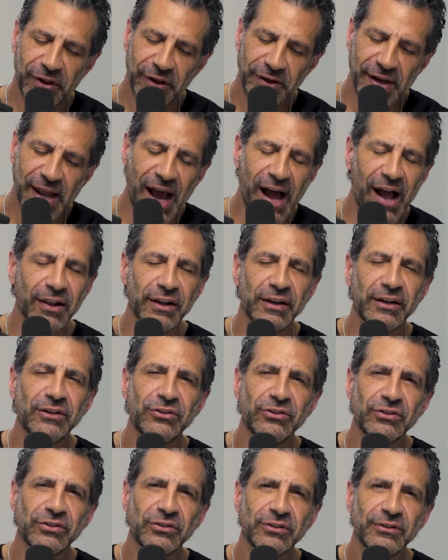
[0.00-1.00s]
the
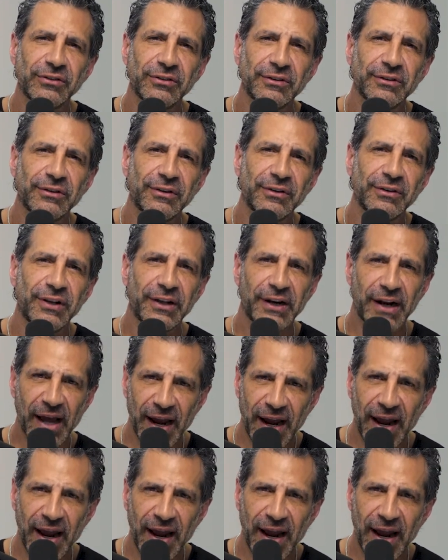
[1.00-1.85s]
knowledge that I